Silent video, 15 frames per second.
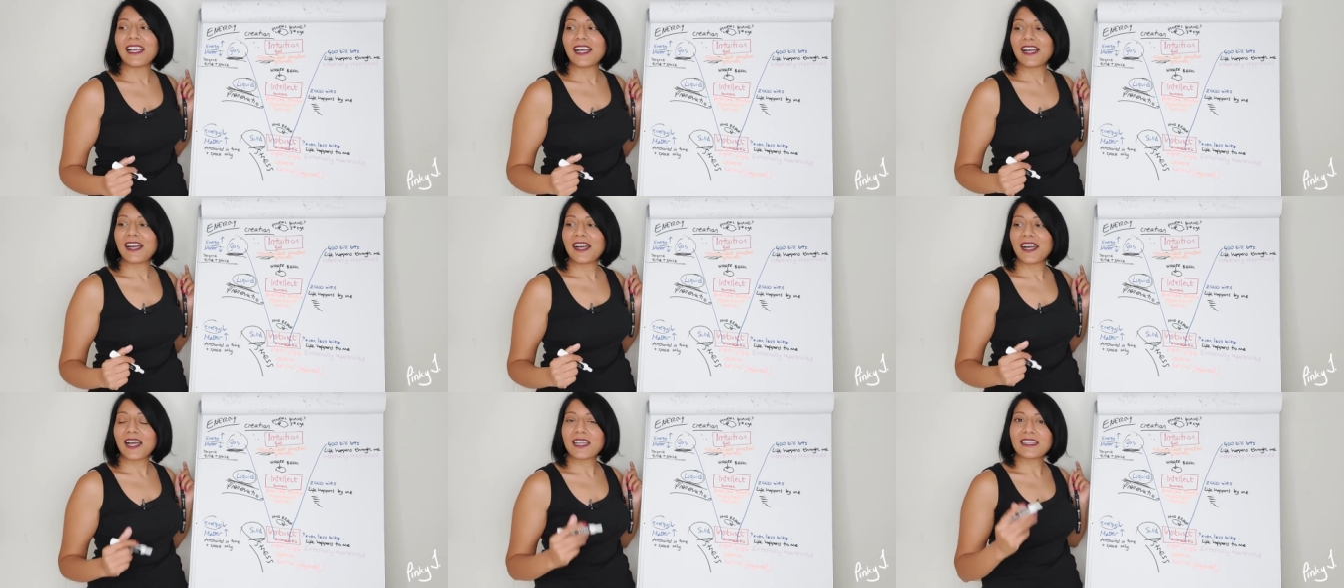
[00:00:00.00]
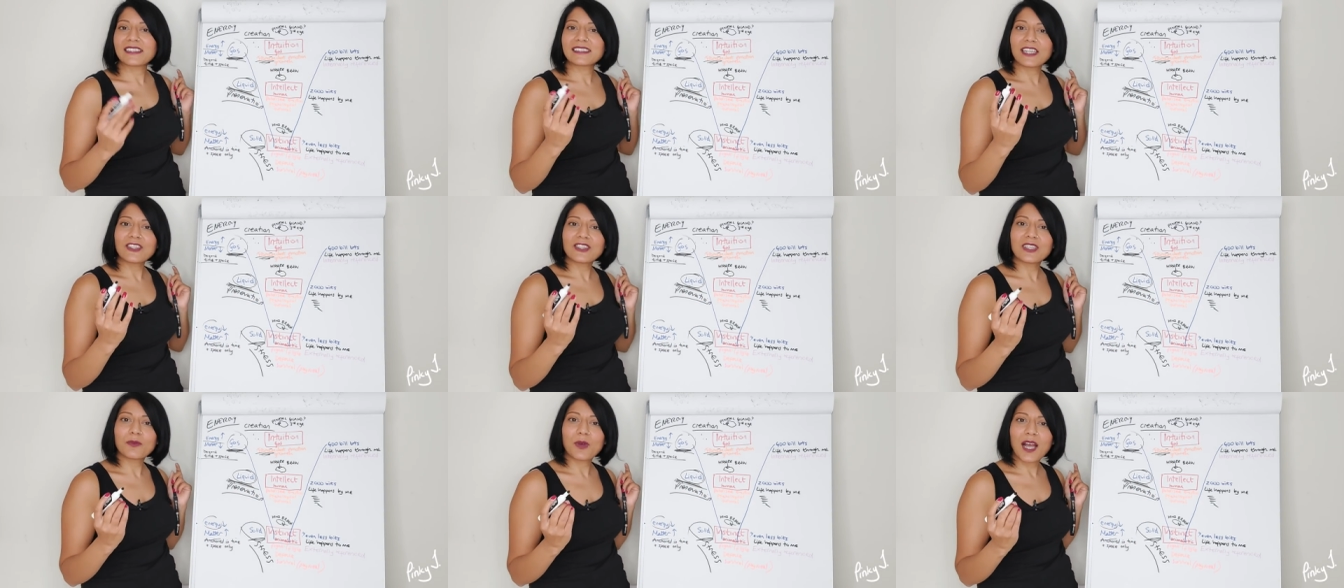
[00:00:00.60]
uh, and
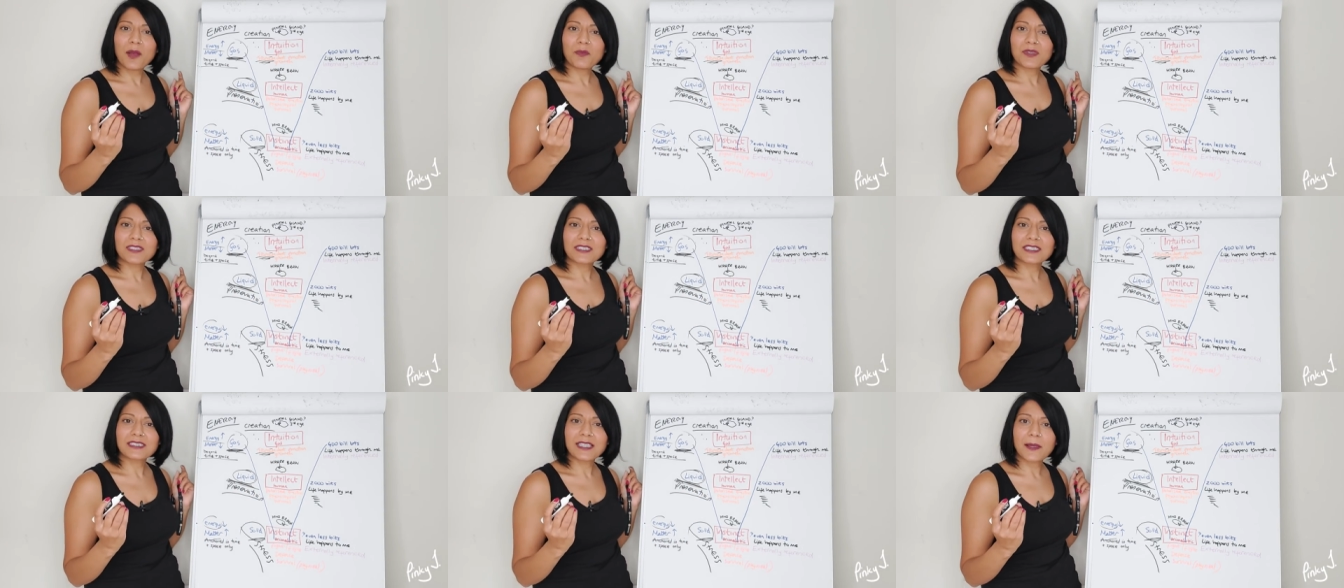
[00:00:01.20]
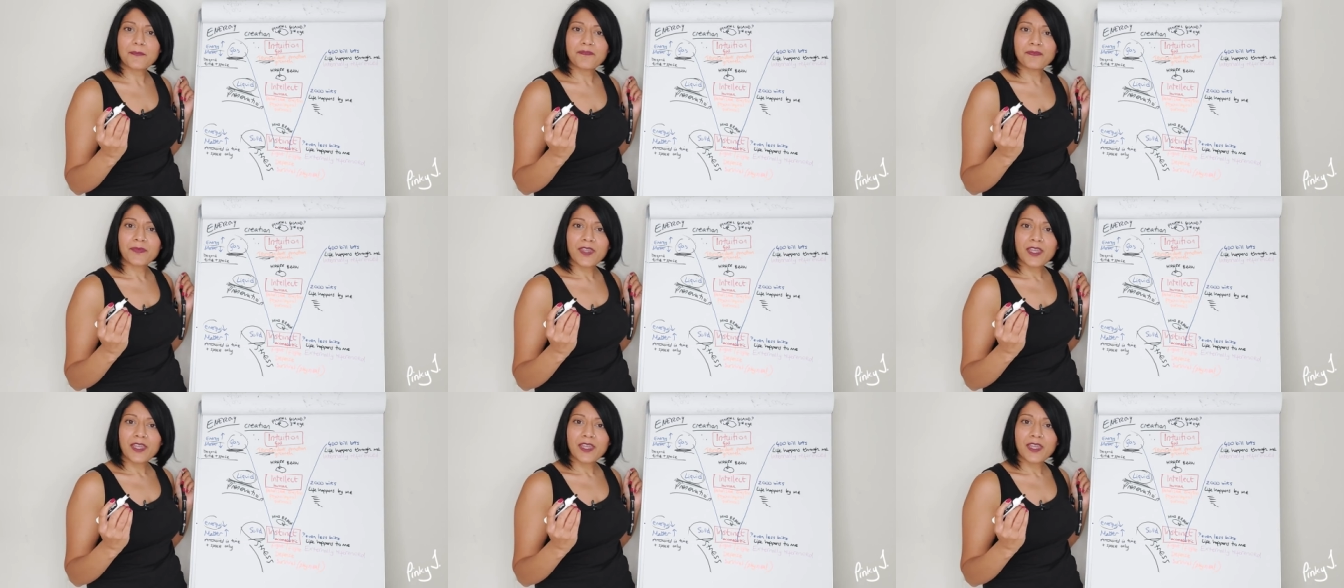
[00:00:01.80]
essentially what happens is that